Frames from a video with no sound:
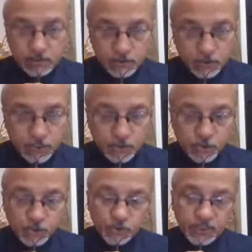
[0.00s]
talking
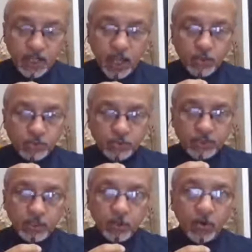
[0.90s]
to you that how you
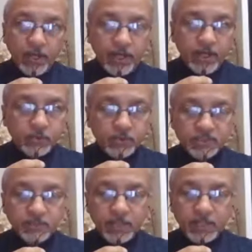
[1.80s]
can go ahead with
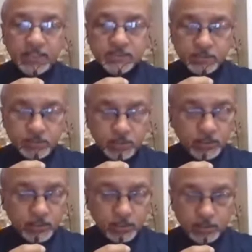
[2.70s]
the plant
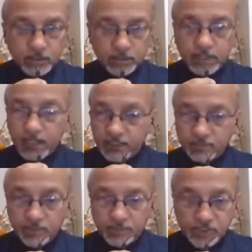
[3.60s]
drug
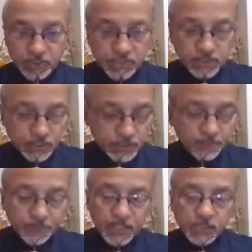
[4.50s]
development research.
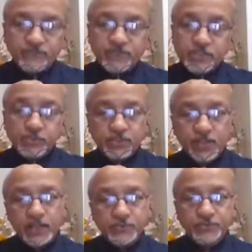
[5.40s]
So first you
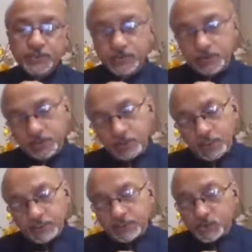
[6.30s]
try with
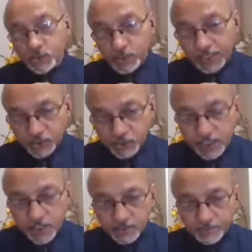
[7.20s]
this crude
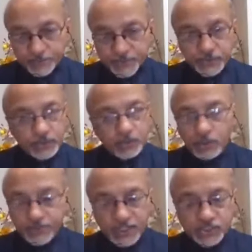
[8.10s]
extract. So
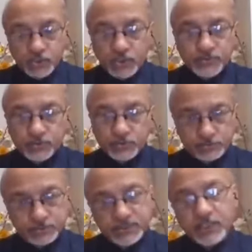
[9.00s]
obviously you have to
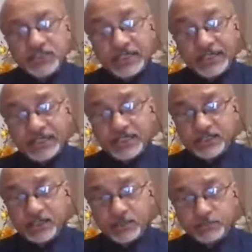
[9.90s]
search literature